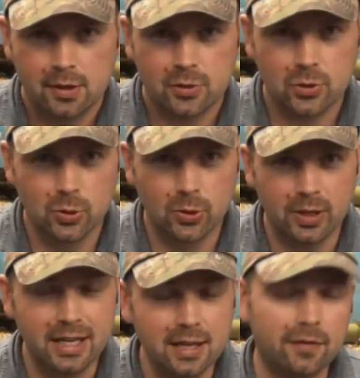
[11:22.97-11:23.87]
So
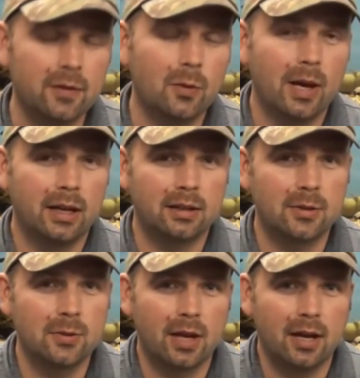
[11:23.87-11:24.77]
if and when I
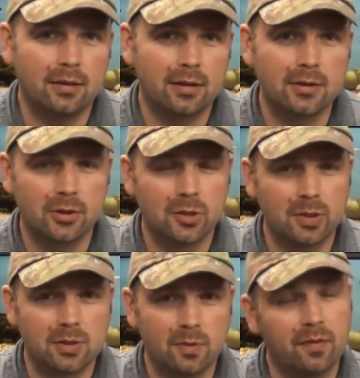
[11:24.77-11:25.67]
do that, there's going to
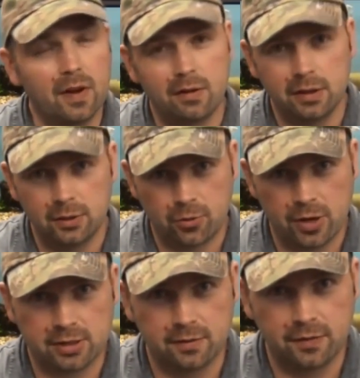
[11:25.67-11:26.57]
be some very
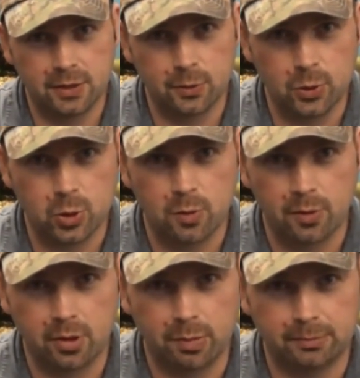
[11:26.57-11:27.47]
interesting videos
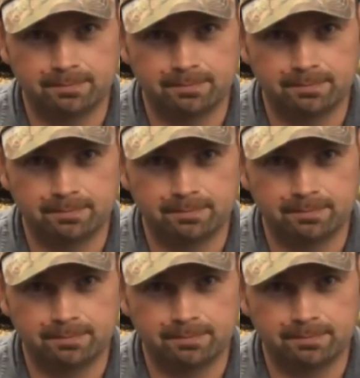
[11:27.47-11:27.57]
coming up.